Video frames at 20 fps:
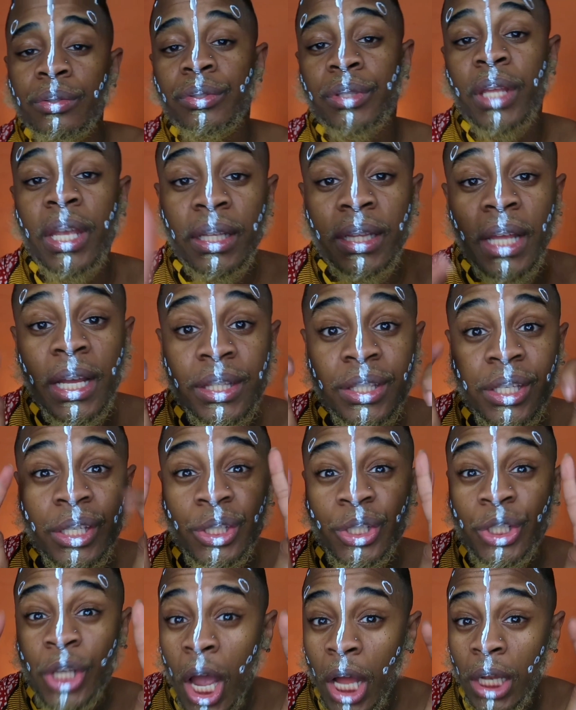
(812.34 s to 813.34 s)
Think that
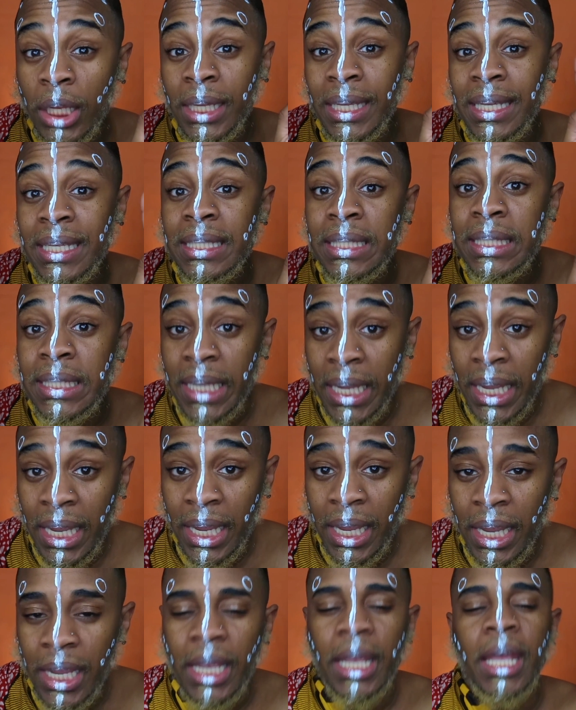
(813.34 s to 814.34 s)
T'Challa is
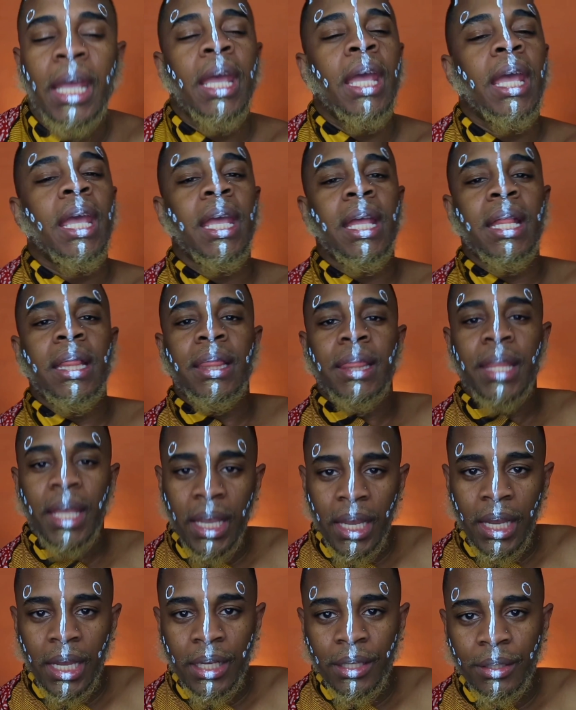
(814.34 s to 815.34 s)
dead, and
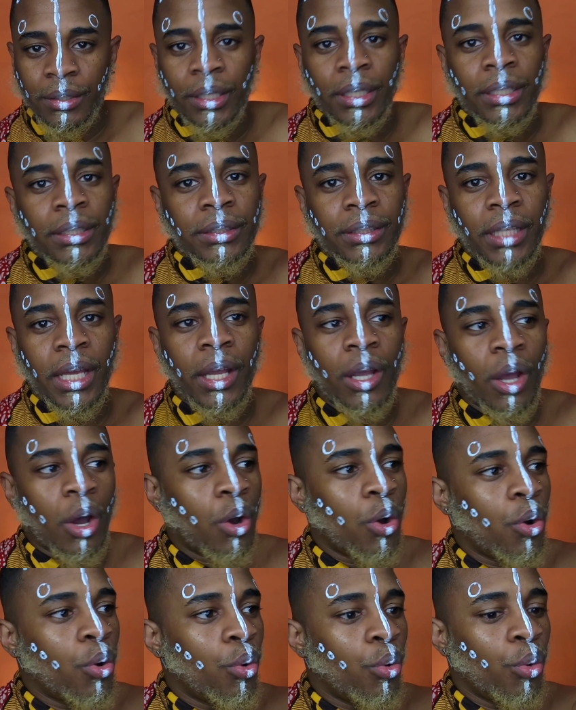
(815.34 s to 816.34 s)
then they
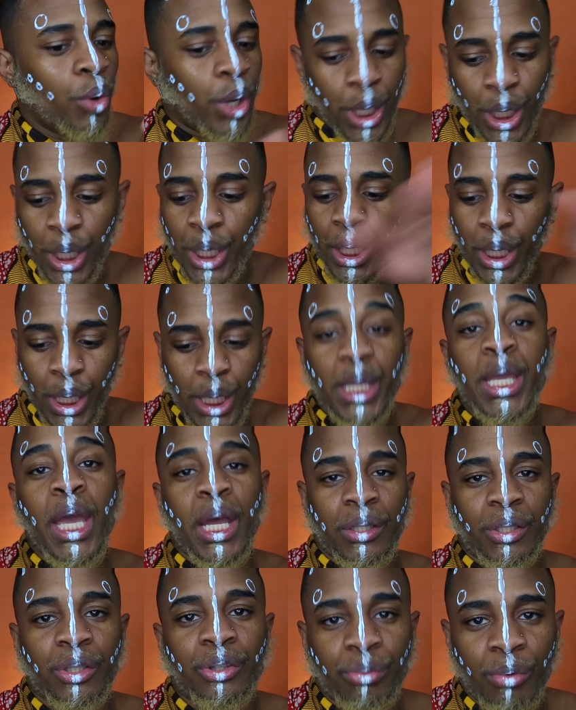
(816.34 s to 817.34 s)
go. He
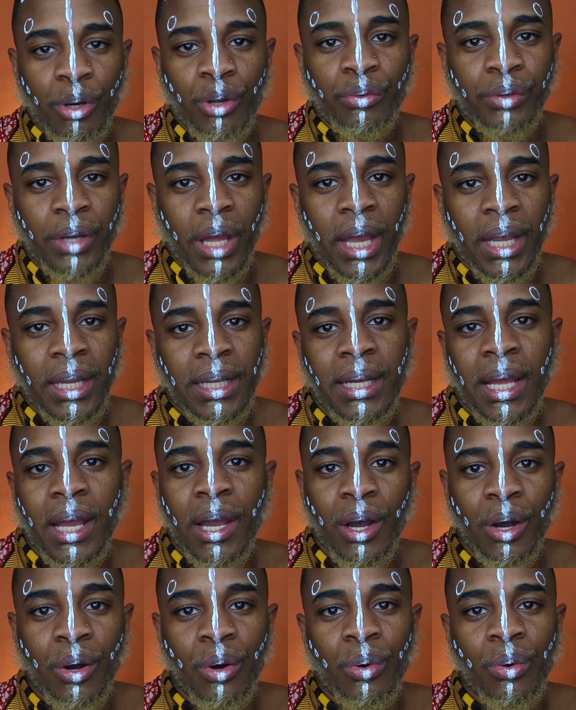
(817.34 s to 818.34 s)
got the throne now. He
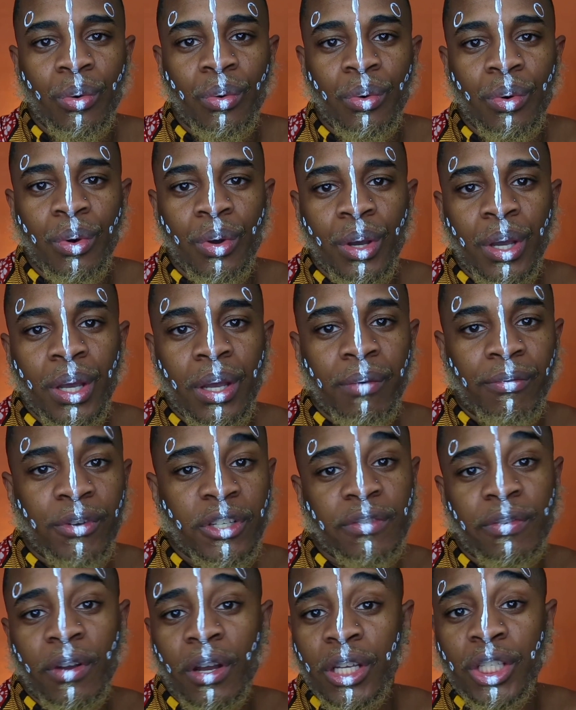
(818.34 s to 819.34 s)
like, oh,
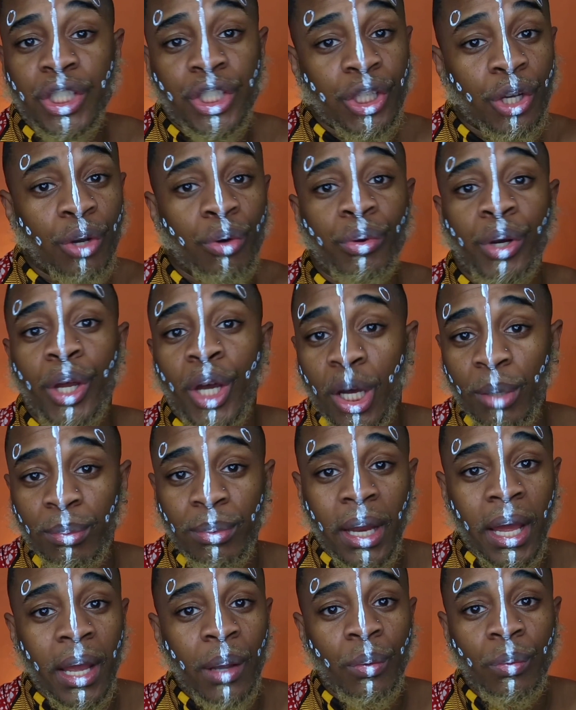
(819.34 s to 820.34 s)
first of all, he showed
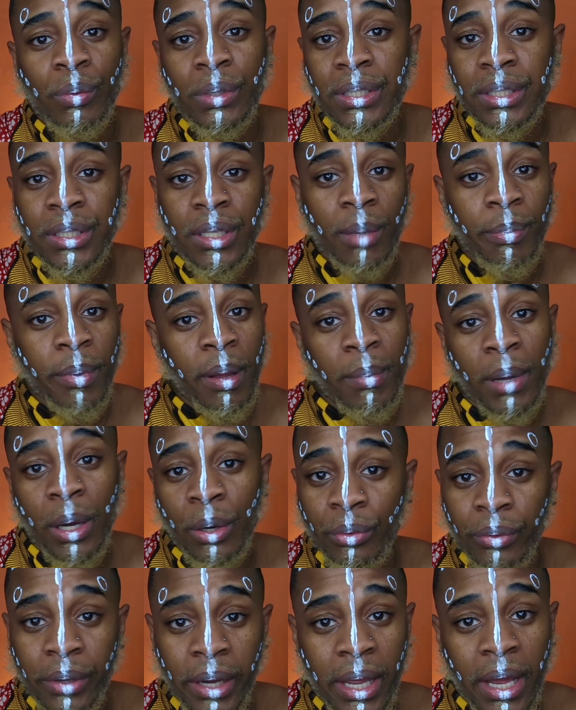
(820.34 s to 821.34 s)
up like, what's up? I'm
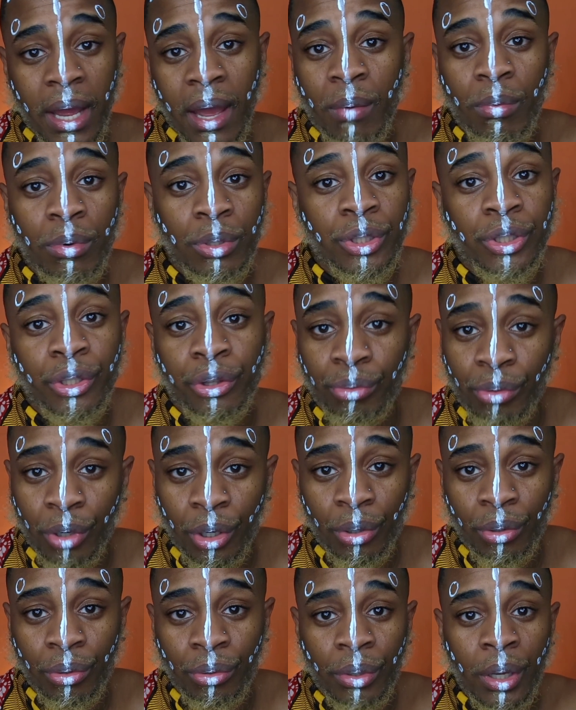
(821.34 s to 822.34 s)
on that. I want your
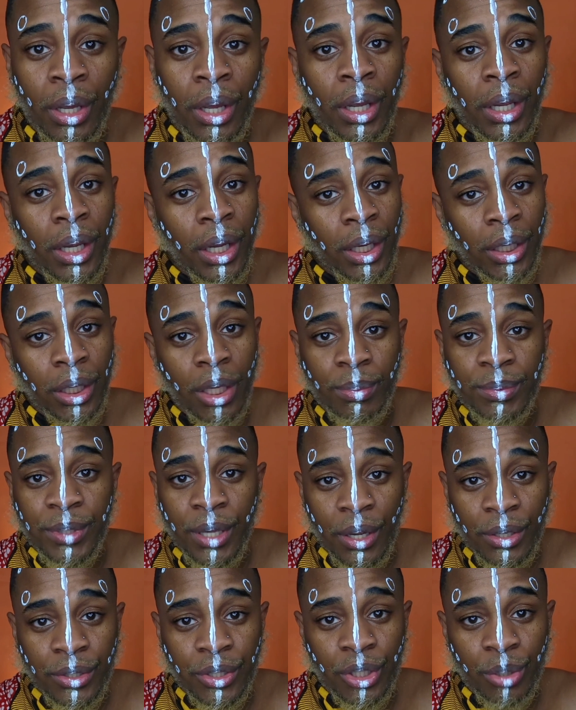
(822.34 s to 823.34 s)
throne. End up
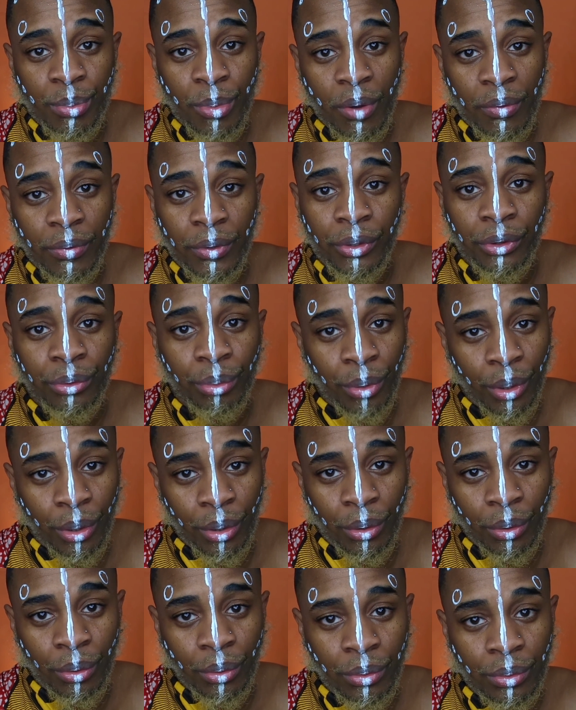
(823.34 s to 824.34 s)
tossing him over the
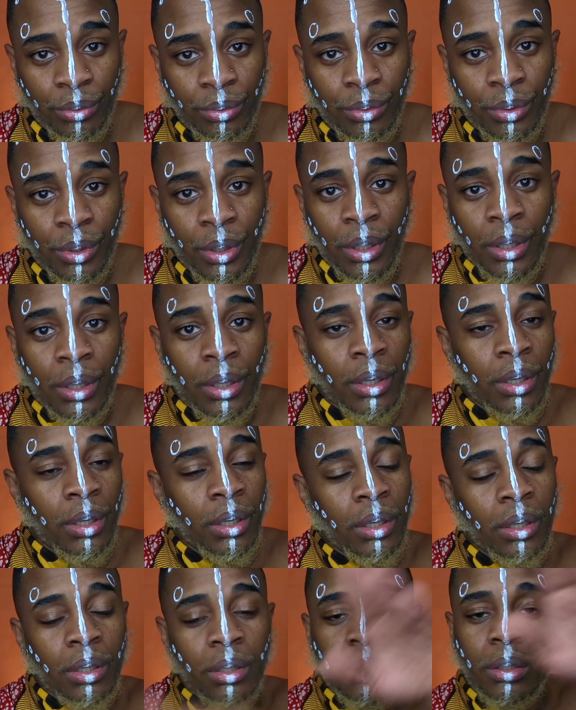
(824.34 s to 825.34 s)
throne.
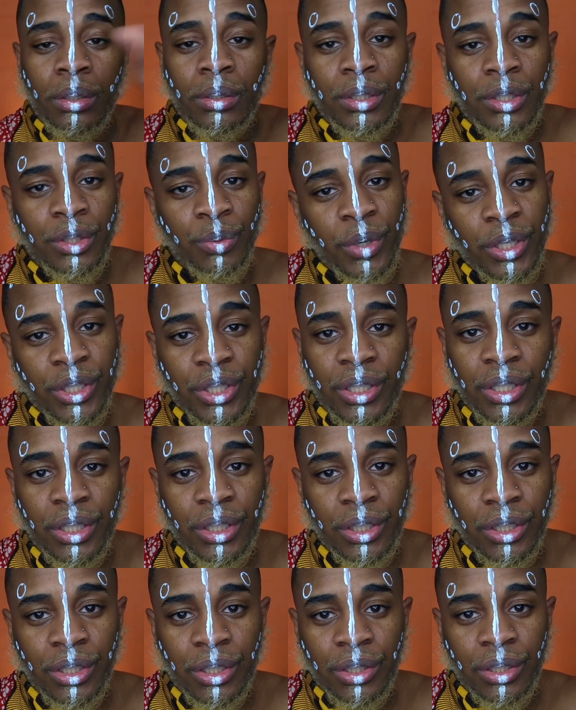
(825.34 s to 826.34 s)
Switching
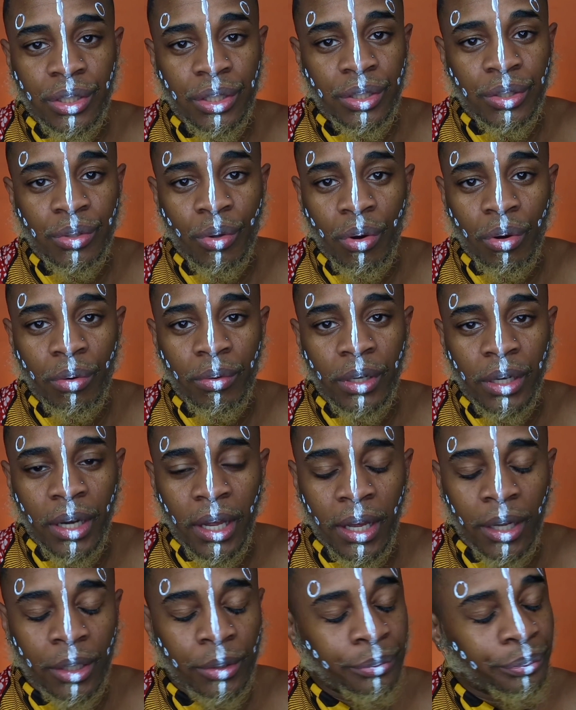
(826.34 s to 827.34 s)
the story
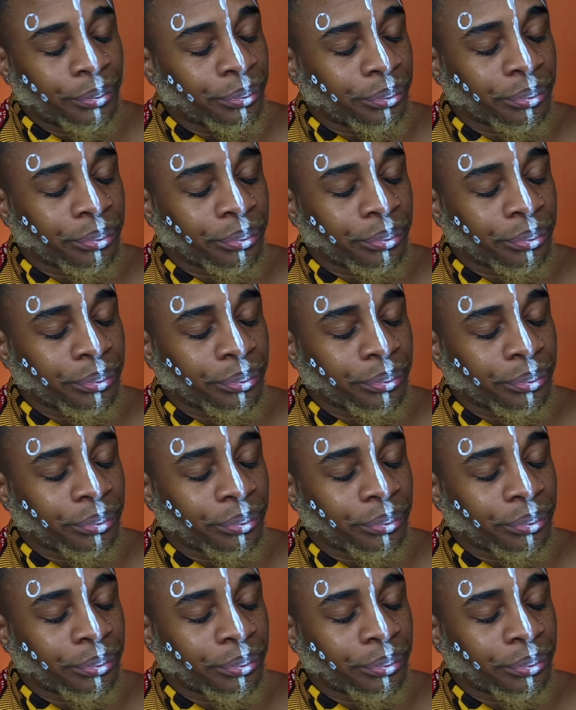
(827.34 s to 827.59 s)
now.